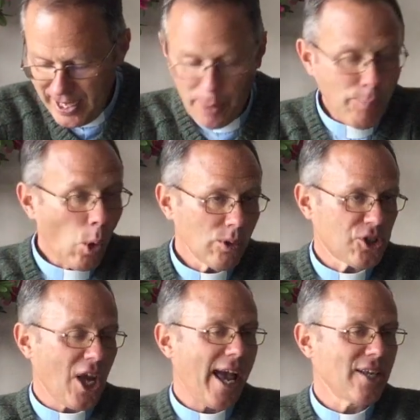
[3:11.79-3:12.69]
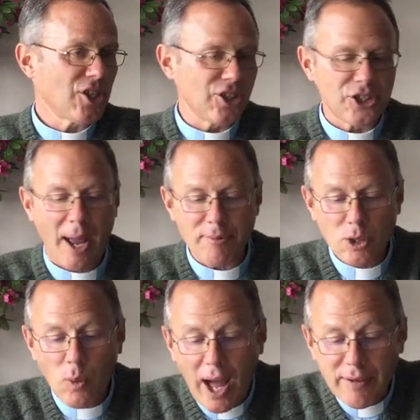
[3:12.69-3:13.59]
And Paul says in
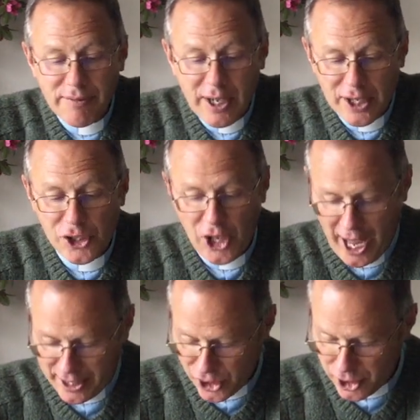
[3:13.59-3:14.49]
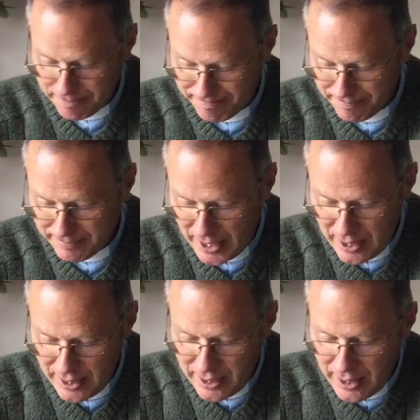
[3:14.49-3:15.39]
chapter 1, verse 6,
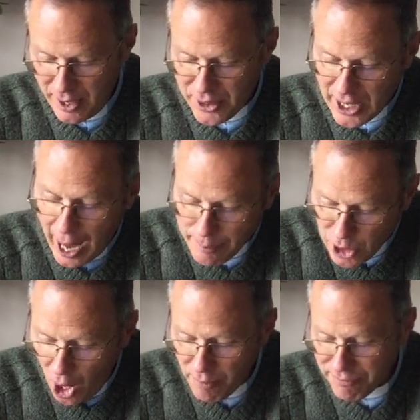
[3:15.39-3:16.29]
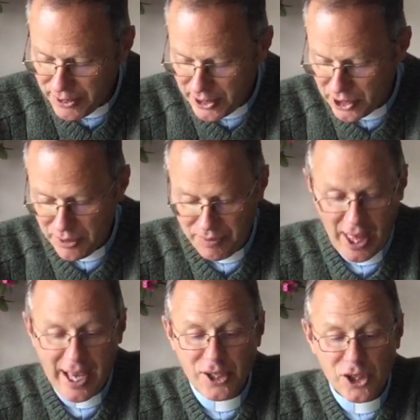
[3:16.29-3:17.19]
that I am confident of
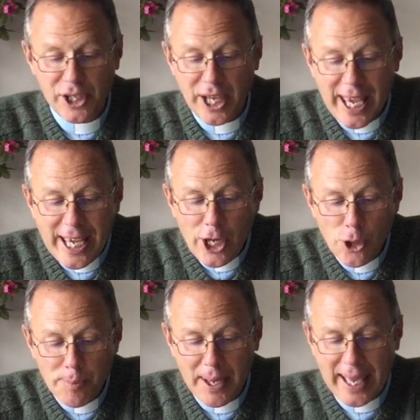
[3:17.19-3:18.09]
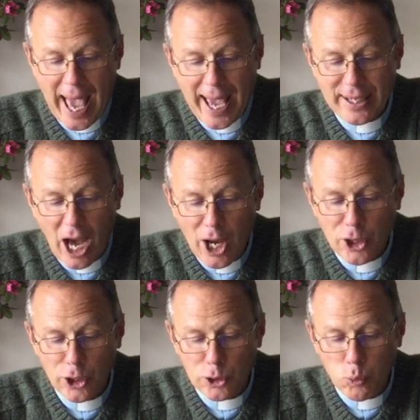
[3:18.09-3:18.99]
this, that he who began a
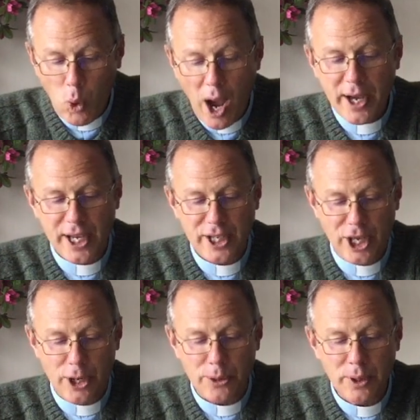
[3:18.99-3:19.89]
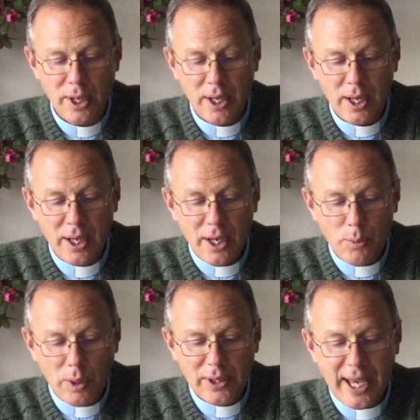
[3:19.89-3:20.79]
good work in you
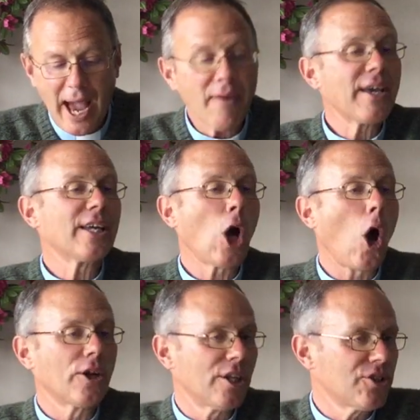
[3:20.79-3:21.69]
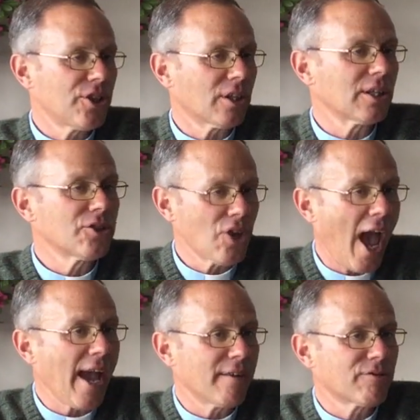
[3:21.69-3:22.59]
will carry it on until the
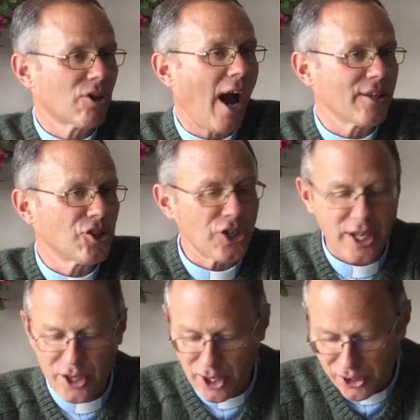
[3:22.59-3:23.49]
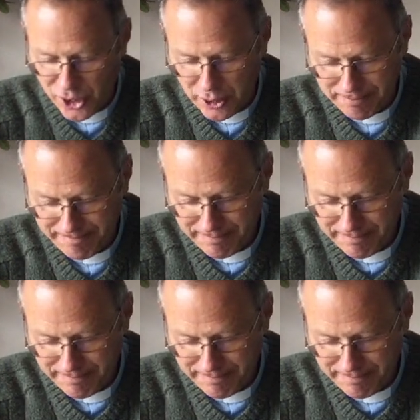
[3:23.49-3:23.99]
day of Christ Jesus.